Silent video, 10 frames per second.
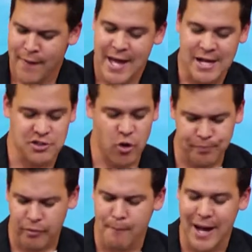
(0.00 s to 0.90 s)
And
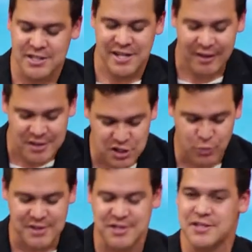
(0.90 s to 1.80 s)
so my challenge to
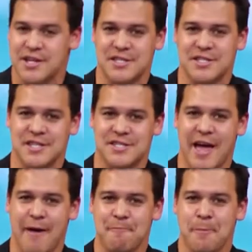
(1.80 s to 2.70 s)
us is this, is
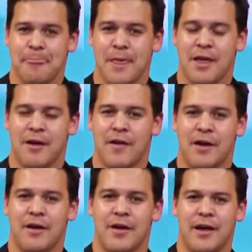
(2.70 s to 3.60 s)
that
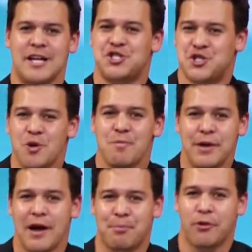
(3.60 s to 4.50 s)
it should
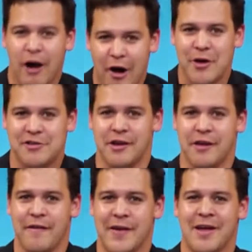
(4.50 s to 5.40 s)
be a
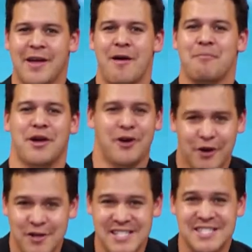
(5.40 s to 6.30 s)
priority
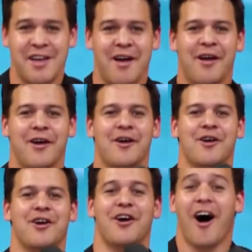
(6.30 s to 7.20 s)
because
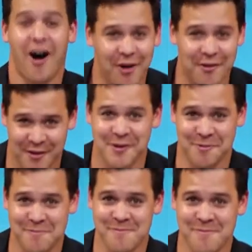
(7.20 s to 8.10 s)
God.
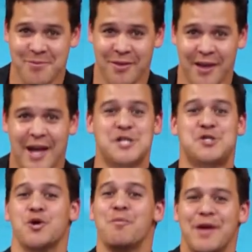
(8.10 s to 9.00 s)
It
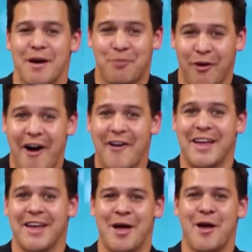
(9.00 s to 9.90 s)
should be a
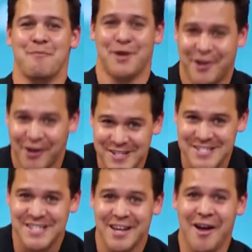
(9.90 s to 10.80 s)
priority because